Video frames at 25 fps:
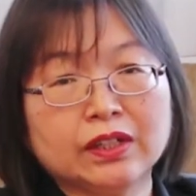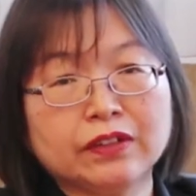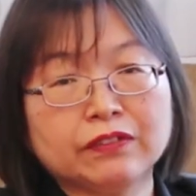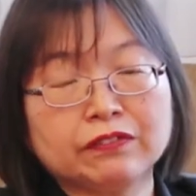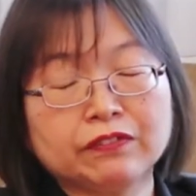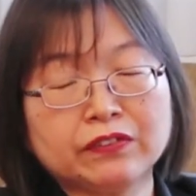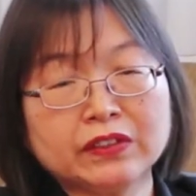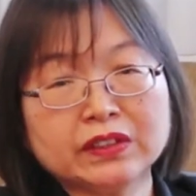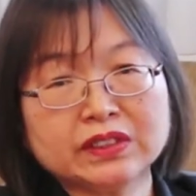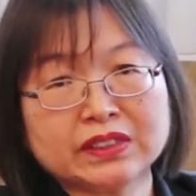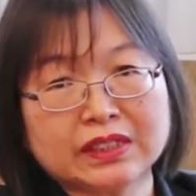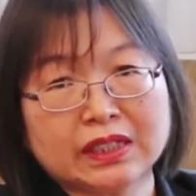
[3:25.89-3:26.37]

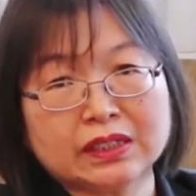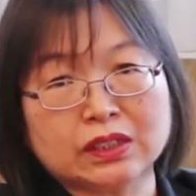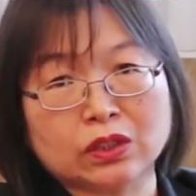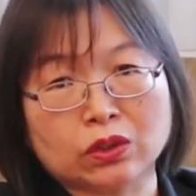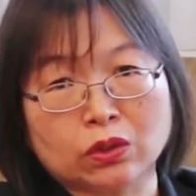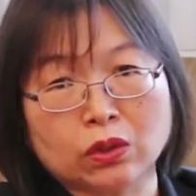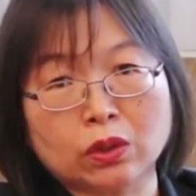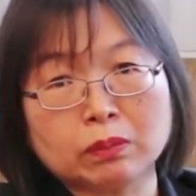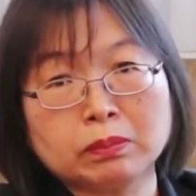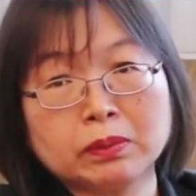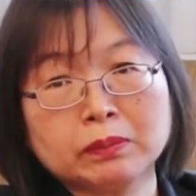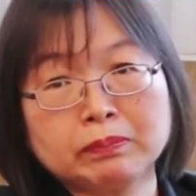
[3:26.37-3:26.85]
First, at the
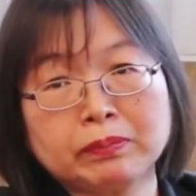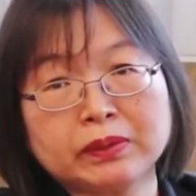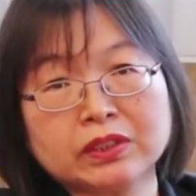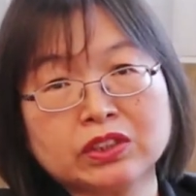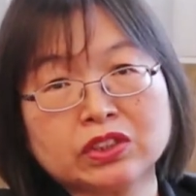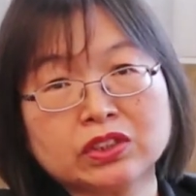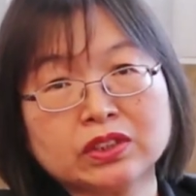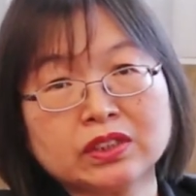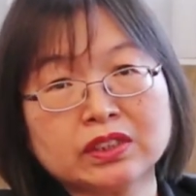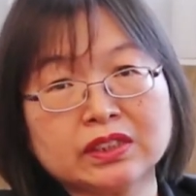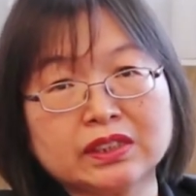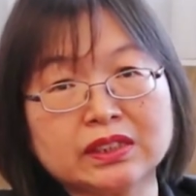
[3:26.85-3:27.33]
global
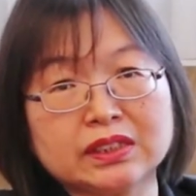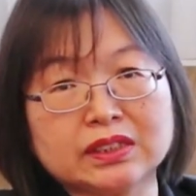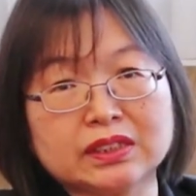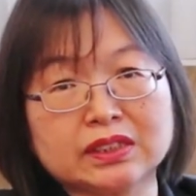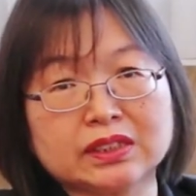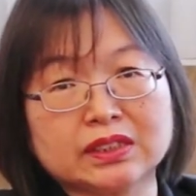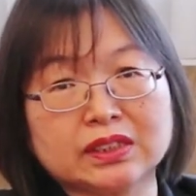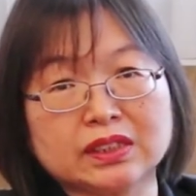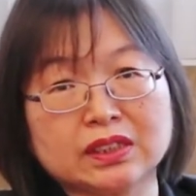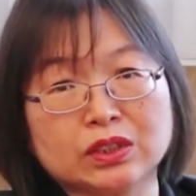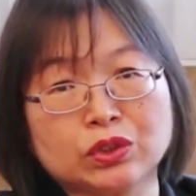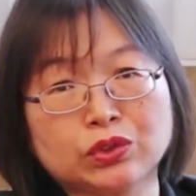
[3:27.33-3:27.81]
picture
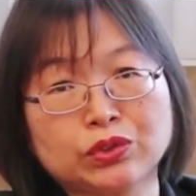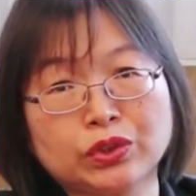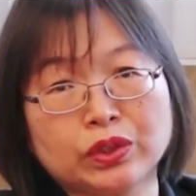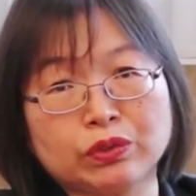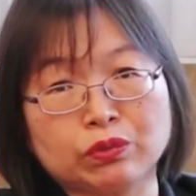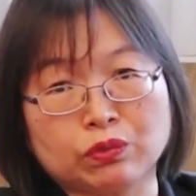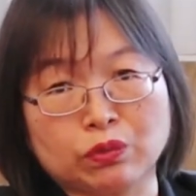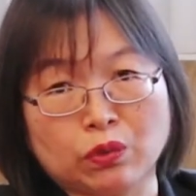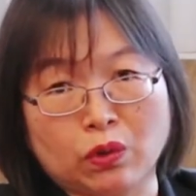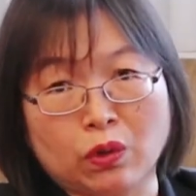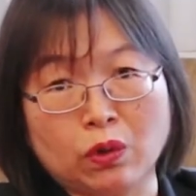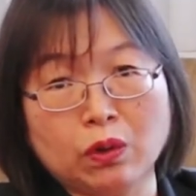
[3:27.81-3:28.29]
is the
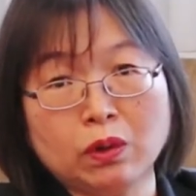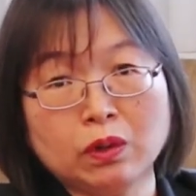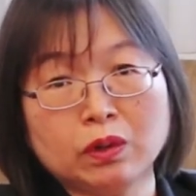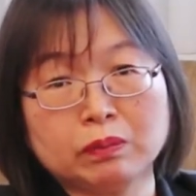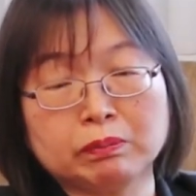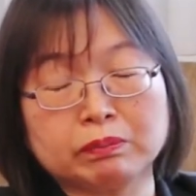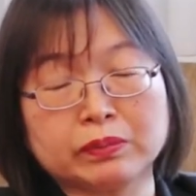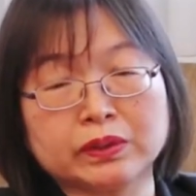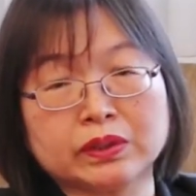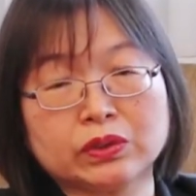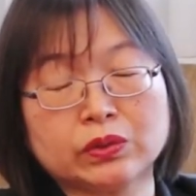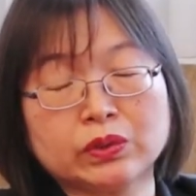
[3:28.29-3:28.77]
trade war
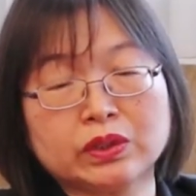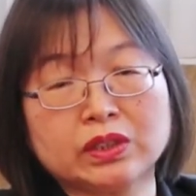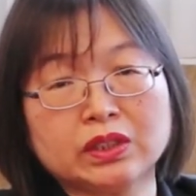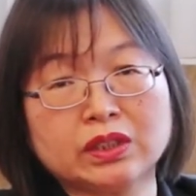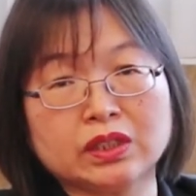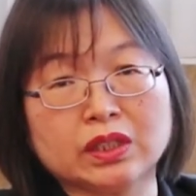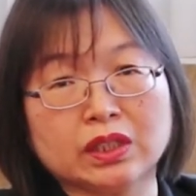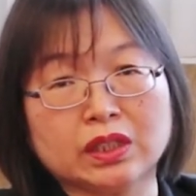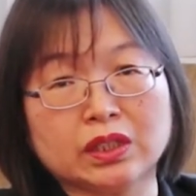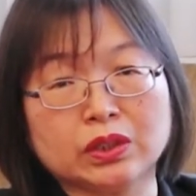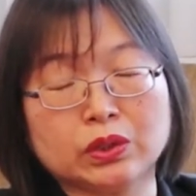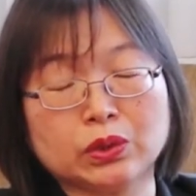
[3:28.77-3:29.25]

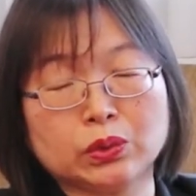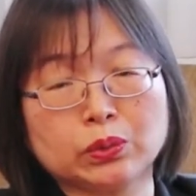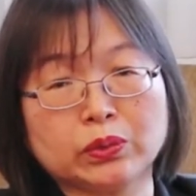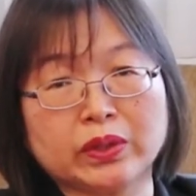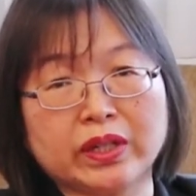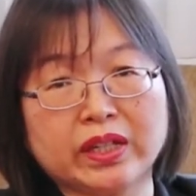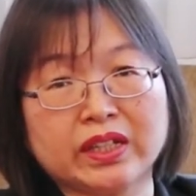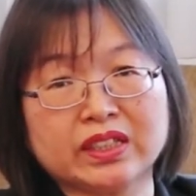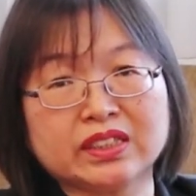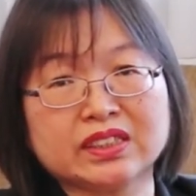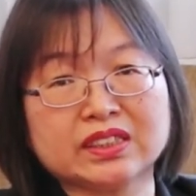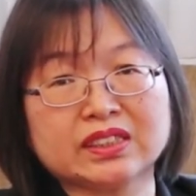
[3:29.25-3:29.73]
between
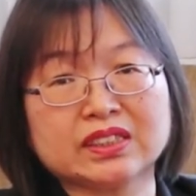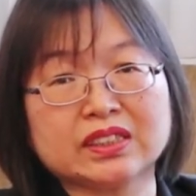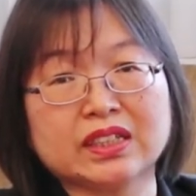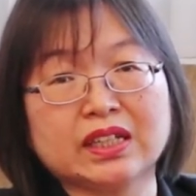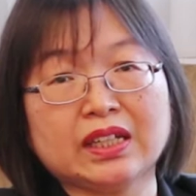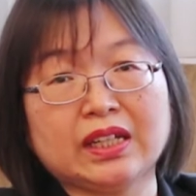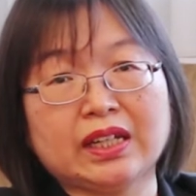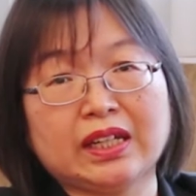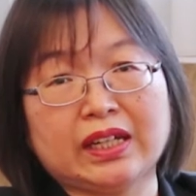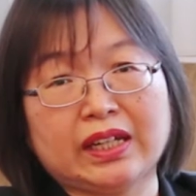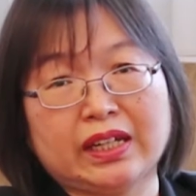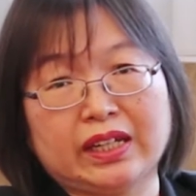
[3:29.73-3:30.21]
US
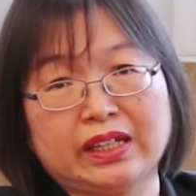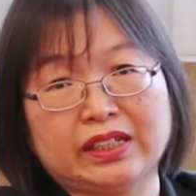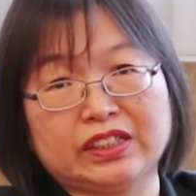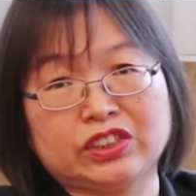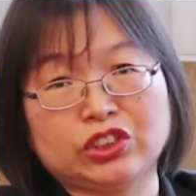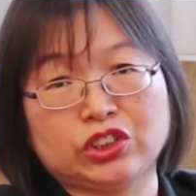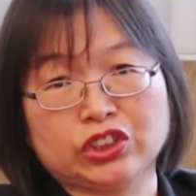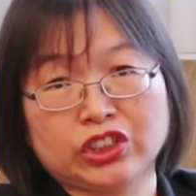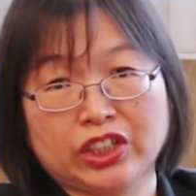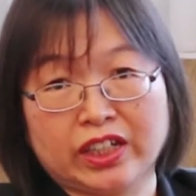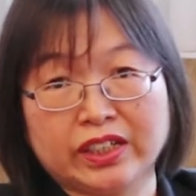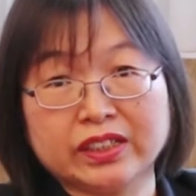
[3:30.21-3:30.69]

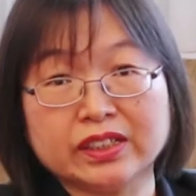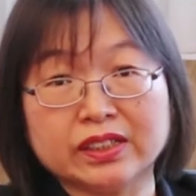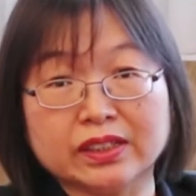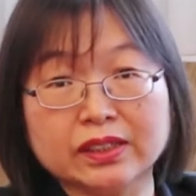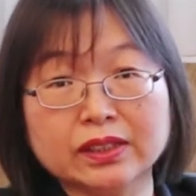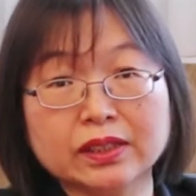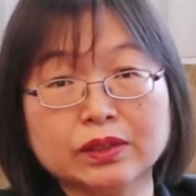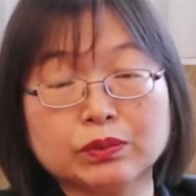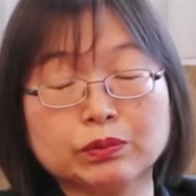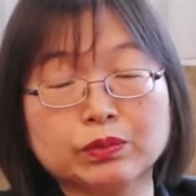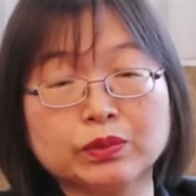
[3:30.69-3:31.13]
and China.